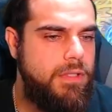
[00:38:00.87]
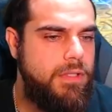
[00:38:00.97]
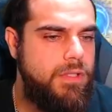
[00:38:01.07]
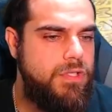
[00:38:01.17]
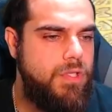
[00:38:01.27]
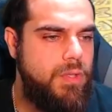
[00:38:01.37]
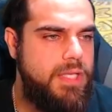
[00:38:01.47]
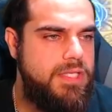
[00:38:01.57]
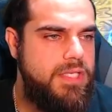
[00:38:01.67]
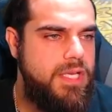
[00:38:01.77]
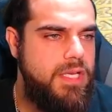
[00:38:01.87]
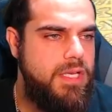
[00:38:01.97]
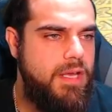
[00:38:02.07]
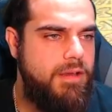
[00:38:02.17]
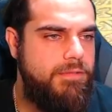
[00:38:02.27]
So let's see
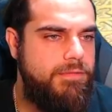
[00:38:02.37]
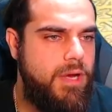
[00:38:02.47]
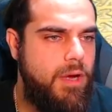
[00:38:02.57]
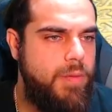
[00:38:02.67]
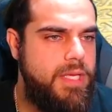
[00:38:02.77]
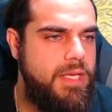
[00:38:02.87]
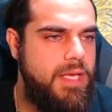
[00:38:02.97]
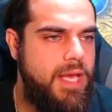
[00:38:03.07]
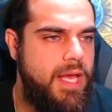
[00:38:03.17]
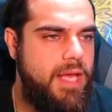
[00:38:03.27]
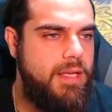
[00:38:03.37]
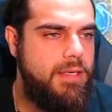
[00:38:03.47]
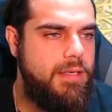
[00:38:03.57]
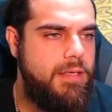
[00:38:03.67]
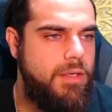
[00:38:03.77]
if we can get
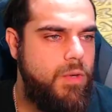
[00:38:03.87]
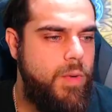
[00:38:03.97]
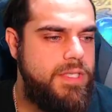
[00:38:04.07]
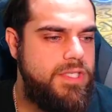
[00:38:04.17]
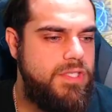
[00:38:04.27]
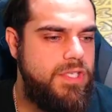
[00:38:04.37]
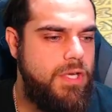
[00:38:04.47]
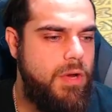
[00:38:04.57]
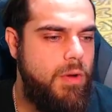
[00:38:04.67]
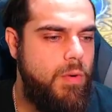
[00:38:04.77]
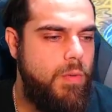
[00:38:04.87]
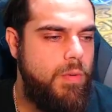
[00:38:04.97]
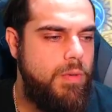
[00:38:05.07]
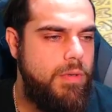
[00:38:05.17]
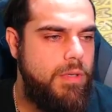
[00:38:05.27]
Quintus to go
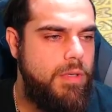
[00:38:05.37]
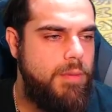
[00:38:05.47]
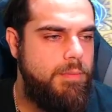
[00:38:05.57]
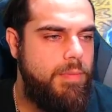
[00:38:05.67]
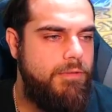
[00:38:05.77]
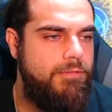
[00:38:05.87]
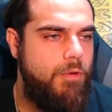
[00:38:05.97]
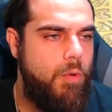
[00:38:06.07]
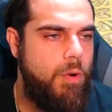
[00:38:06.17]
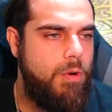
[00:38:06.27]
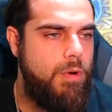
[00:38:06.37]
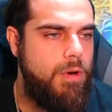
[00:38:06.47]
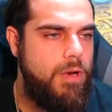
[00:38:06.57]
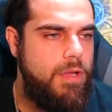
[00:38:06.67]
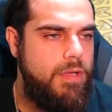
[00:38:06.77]
before
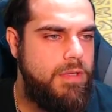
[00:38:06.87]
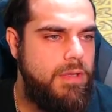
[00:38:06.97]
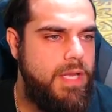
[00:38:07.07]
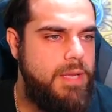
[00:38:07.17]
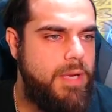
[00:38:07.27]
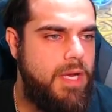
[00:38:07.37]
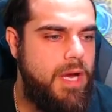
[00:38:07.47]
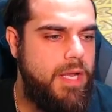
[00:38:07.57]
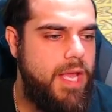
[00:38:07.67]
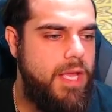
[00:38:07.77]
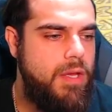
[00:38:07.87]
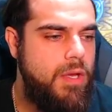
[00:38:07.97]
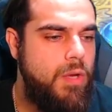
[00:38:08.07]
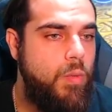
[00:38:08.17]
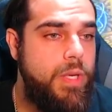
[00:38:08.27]
Lady Mikage.
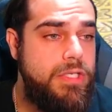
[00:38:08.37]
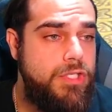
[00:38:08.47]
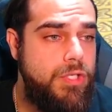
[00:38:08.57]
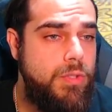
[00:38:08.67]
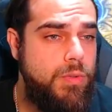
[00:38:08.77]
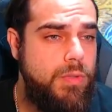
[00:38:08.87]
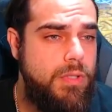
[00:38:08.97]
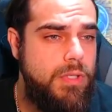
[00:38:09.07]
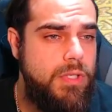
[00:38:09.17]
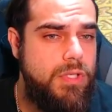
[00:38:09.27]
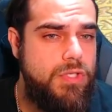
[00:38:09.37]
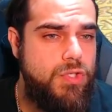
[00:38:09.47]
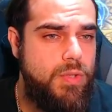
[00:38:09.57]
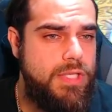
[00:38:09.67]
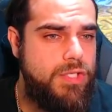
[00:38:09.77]
We do.
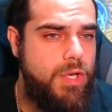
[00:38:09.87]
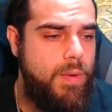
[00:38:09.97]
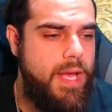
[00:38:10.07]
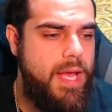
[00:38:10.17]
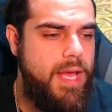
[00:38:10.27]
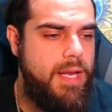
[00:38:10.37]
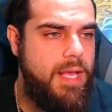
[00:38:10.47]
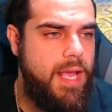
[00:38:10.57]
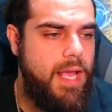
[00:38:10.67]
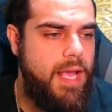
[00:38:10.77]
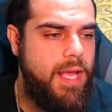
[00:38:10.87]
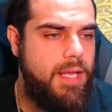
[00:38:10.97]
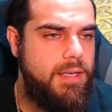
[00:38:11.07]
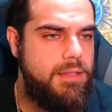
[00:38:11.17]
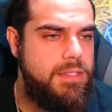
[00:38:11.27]
So let's go ahead
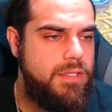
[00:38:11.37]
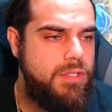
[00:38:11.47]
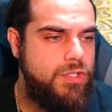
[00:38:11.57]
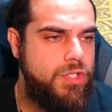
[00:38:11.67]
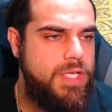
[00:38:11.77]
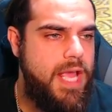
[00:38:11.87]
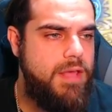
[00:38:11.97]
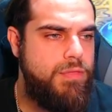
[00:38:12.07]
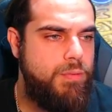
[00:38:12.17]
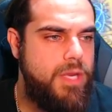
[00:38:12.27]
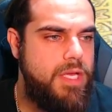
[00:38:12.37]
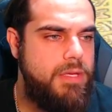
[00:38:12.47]
and just A3.